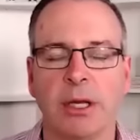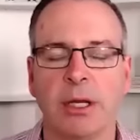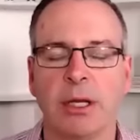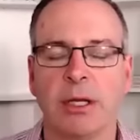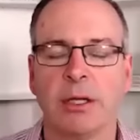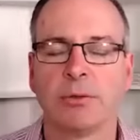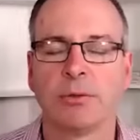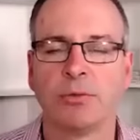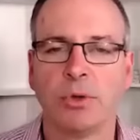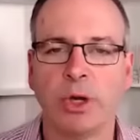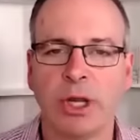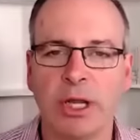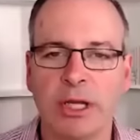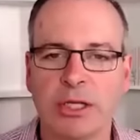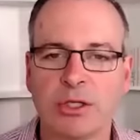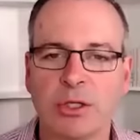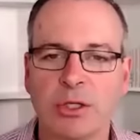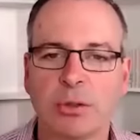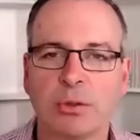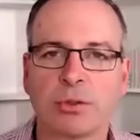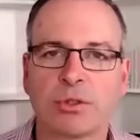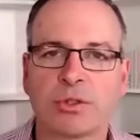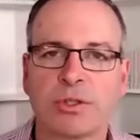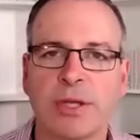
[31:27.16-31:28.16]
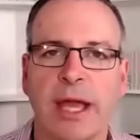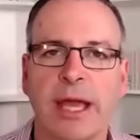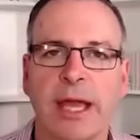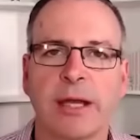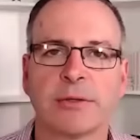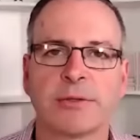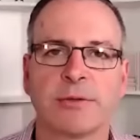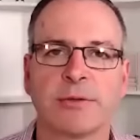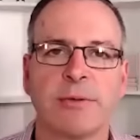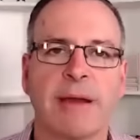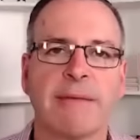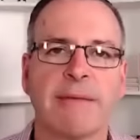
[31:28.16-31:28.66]
regional
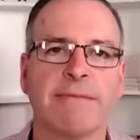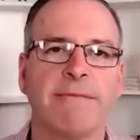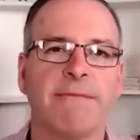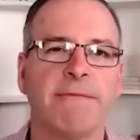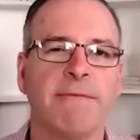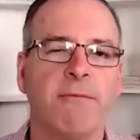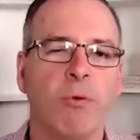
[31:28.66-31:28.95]
sales are up